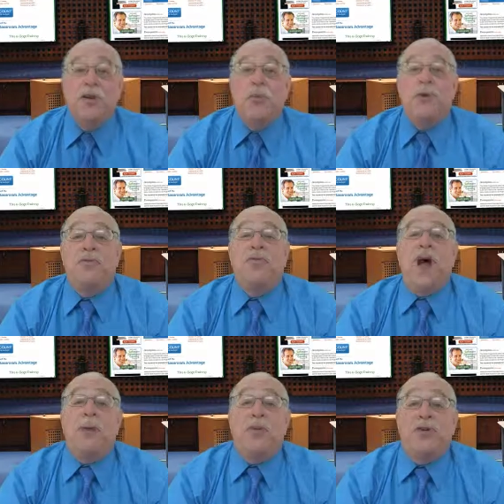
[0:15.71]
with
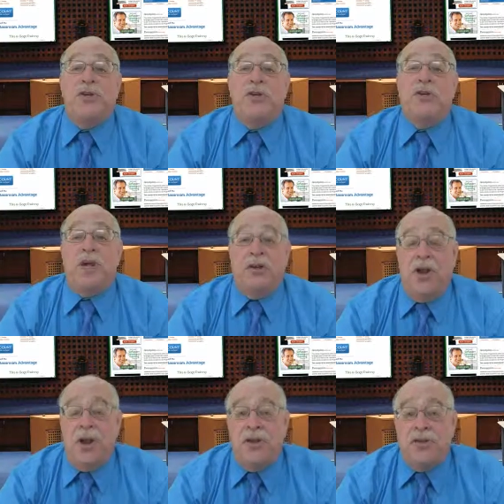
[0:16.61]
fiber channel
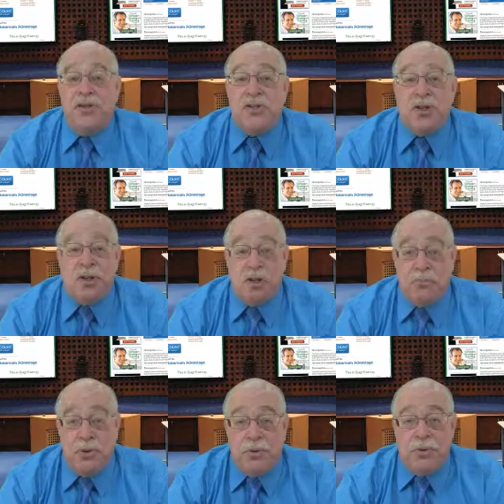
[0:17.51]
technologies and
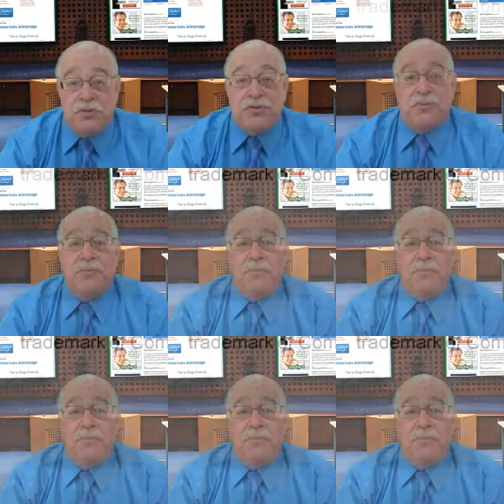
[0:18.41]
components.